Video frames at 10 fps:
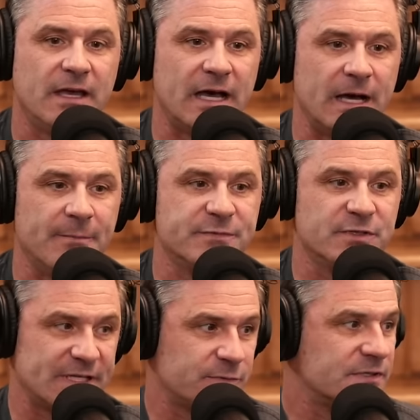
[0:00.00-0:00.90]
Um, so
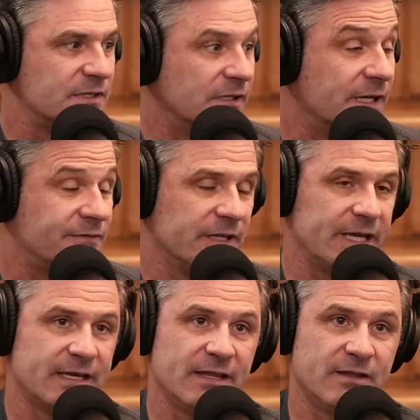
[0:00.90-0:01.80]
that's what's in the left
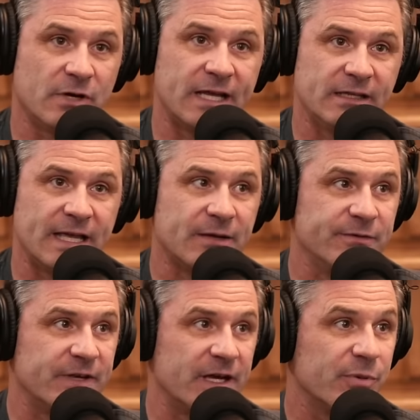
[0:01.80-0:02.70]
leg. In the right leg,
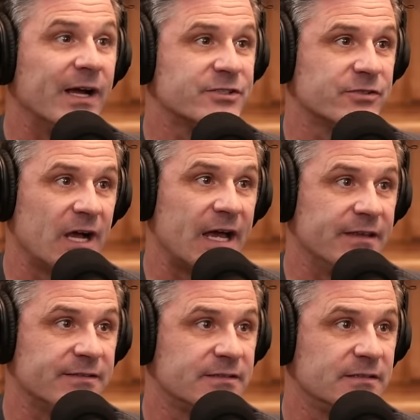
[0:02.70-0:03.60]
we've got a
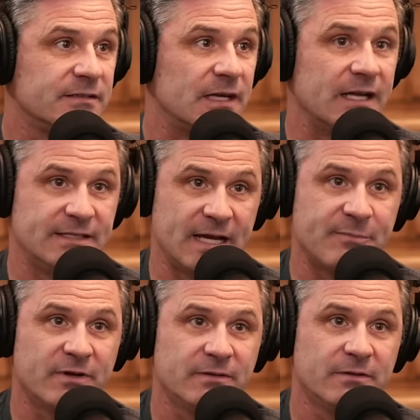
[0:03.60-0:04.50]
pressurized uh,
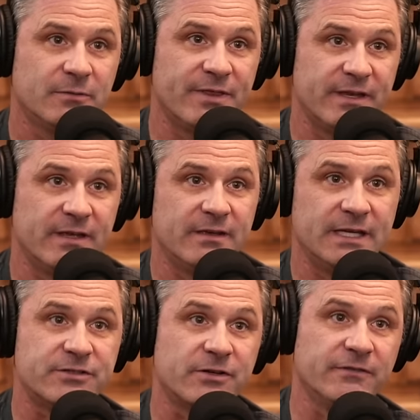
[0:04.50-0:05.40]
damper with an uh,
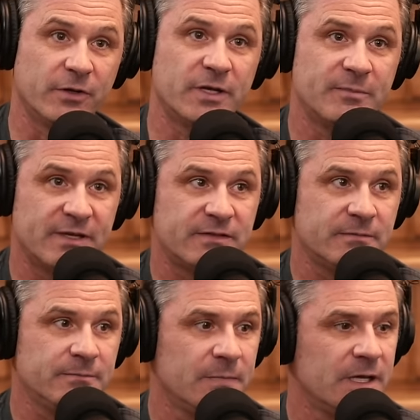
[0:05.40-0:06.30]
internal floating piston.